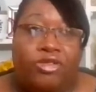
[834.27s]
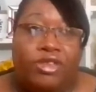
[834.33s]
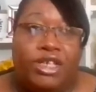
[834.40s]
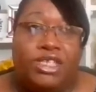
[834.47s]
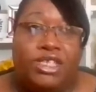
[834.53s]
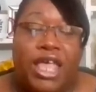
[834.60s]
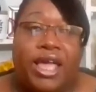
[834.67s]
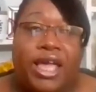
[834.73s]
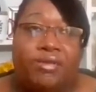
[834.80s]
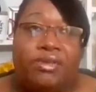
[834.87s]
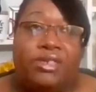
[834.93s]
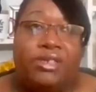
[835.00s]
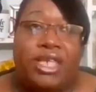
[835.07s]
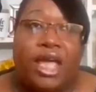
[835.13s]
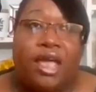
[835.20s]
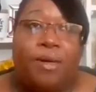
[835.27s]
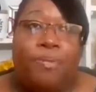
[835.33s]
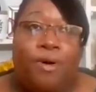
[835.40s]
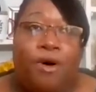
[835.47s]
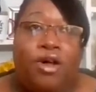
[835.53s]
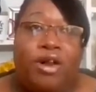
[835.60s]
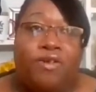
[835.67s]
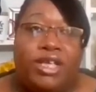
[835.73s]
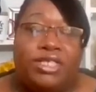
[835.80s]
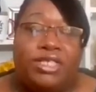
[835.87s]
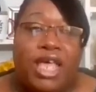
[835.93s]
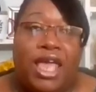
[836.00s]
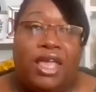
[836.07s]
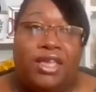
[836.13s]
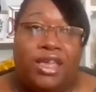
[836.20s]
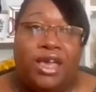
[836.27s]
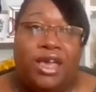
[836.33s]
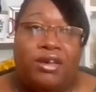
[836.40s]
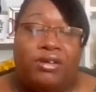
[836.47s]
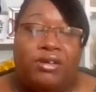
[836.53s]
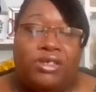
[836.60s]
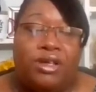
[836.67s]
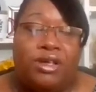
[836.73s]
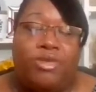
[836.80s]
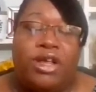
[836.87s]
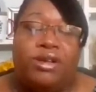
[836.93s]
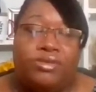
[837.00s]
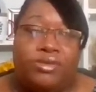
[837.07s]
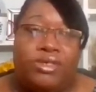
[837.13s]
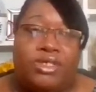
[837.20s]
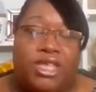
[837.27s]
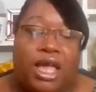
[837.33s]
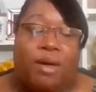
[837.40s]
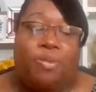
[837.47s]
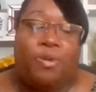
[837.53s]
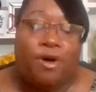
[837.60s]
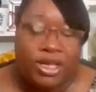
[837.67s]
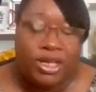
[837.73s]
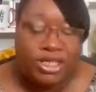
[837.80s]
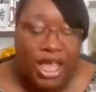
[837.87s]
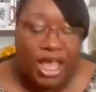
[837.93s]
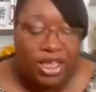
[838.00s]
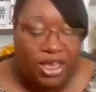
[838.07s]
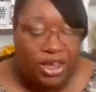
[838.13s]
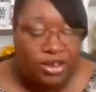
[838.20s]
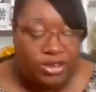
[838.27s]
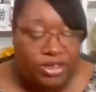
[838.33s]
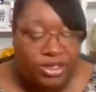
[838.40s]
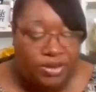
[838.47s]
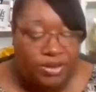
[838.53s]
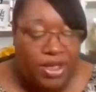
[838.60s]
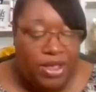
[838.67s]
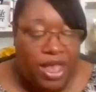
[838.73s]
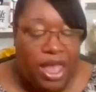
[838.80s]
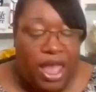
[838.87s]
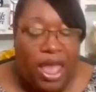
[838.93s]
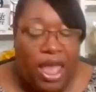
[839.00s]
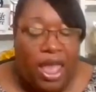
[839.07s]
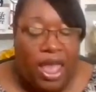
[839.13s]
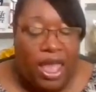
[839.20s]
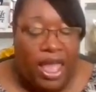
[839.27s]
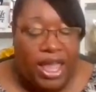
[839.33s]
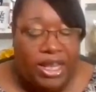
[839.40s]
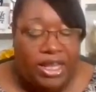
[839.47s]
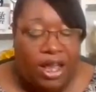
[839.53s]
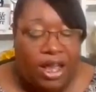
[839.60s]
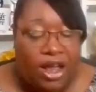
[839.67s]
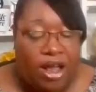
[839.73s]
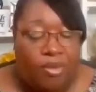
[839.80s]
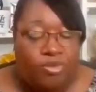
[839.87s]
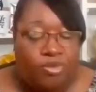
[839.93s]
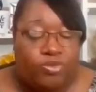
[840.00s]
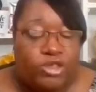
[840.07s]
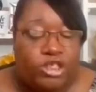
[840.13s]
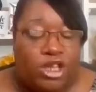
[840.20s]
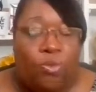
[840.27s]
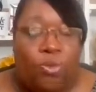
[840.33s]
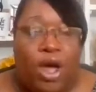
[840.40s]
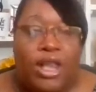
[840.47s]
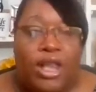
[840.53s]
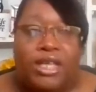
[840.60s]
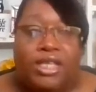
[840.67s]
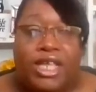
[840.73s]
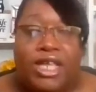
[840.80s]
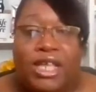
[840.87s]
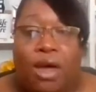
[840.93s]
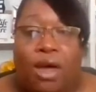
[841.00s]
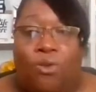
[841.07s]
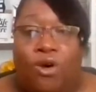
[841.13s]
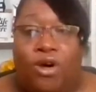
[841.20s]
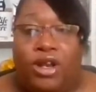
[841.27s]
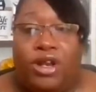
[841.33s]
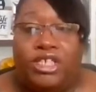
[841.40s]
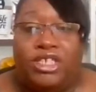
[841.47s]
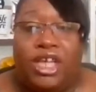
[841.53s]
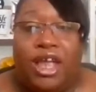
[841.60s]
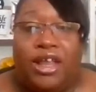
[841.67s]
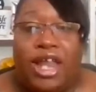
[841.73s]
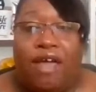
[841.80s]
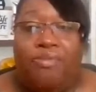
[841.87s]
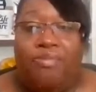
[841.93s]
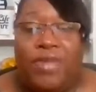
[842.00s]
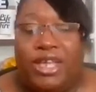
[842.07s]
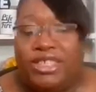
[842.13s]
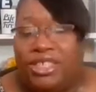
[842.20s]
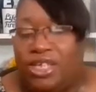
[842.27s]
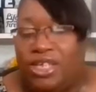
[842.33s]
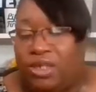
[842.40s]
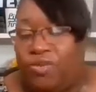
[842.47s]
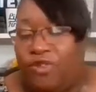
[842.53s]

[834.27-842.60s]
the second part of his 8 years, but second part of his 8 years. And so one of the things I want to share, and I've mentioned this